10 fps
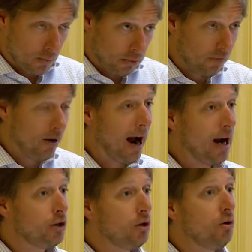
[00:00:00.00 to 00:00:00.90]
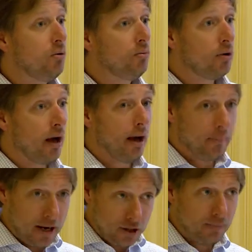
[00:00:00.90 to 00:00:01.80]
provides you
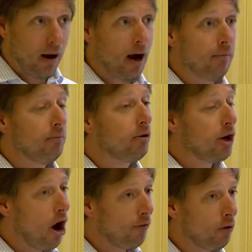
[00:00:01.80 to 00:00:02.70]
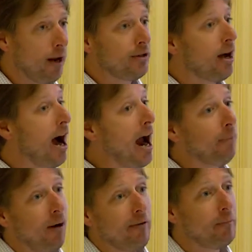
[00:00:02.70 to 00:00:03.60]
peace of mind, comfort, has a high
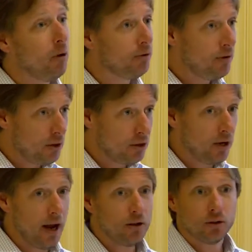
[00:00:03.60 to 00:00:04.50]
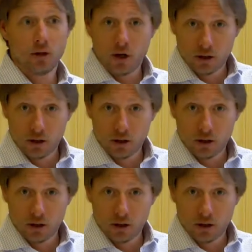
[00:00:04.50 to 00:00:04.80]
probability of success,